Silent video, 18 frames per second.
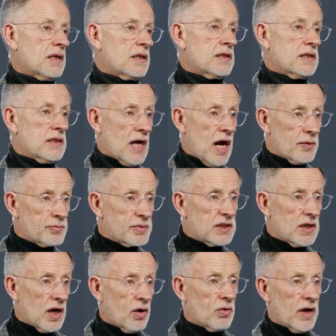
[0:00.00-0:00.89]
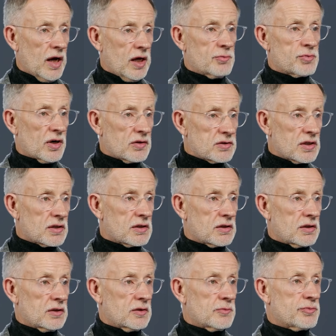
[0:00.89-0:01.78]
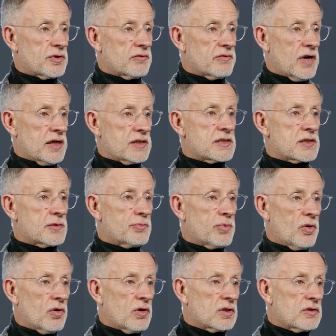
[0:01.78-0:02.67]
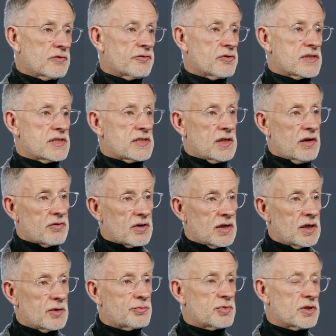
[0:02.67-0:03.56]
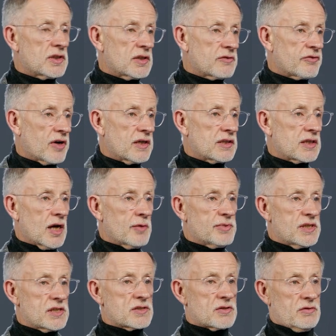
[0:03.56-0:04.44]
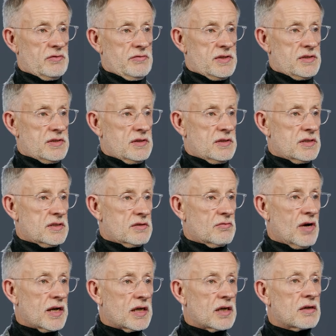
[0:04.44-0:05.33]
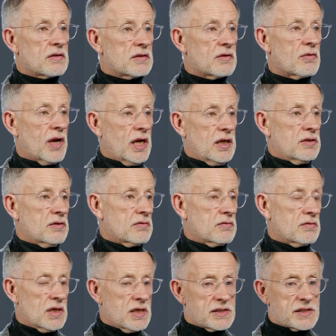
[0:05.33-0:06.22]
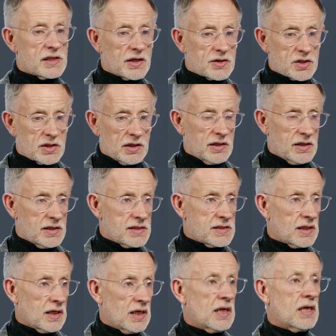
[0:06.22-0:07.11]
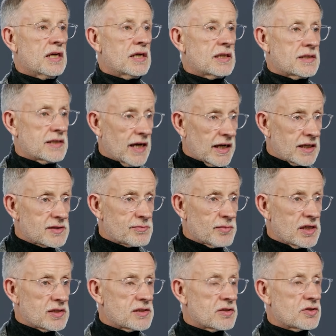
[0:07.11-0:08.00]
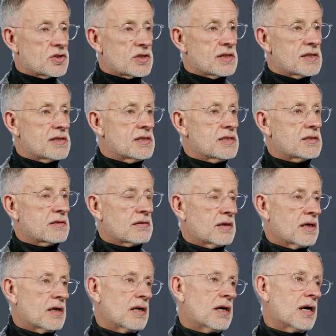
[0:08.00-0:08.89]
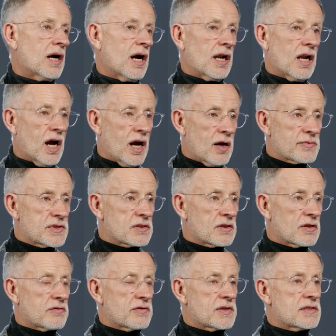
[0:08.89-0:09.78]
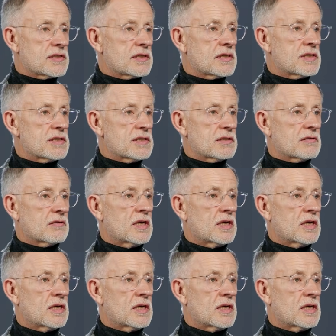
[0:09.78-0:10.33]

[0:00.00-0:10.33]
The IPOA protocol provides support for several predefined IP services running on the radio, such as text messages, alarm services,